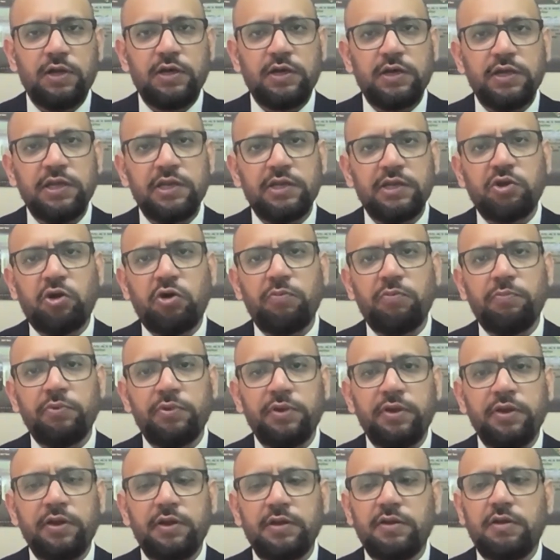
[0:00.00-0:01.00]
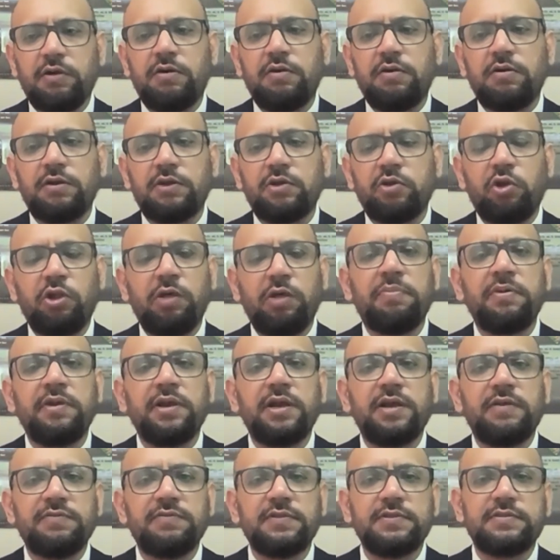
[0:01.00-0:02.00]
incorporate or
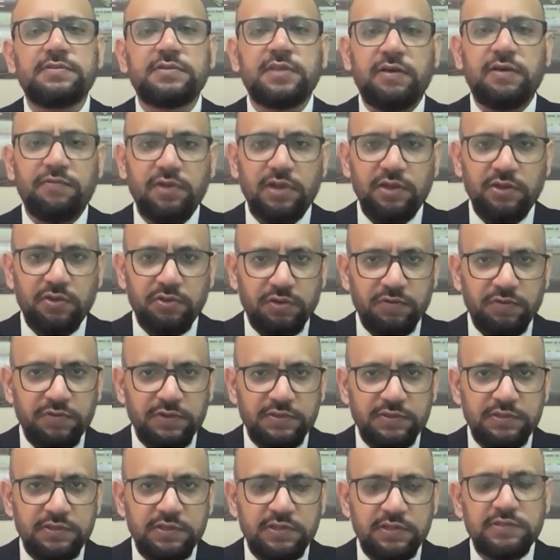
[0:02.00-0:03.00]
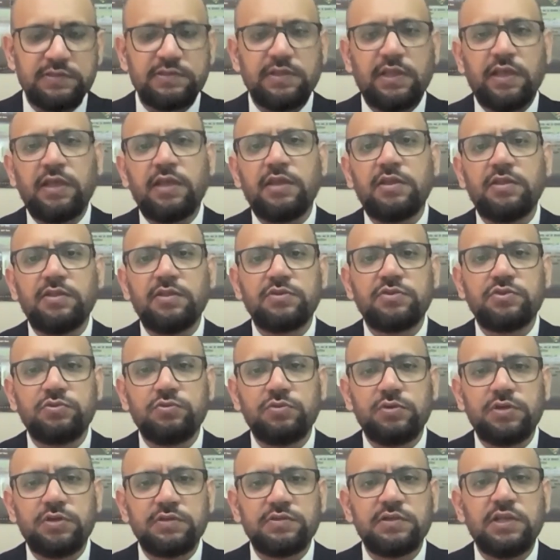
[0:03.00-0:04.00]
collaborate with several universities and the
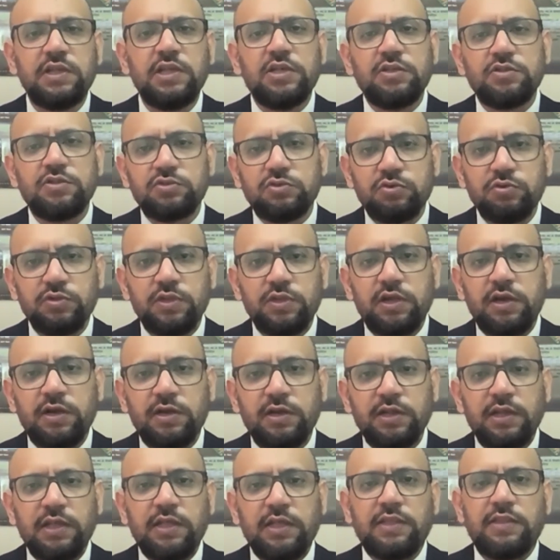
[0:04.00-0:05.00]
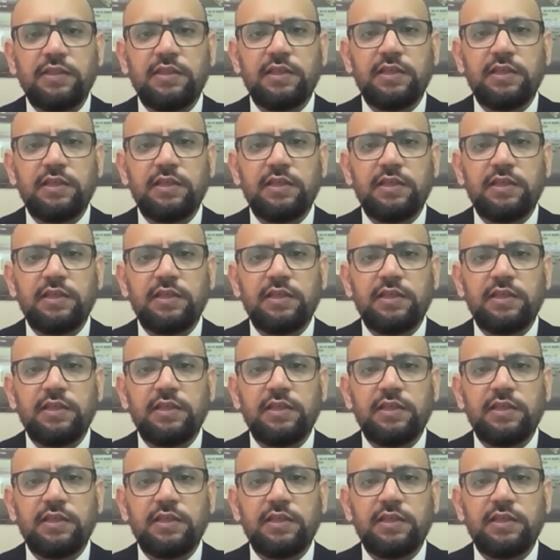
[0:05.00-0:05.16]
students so that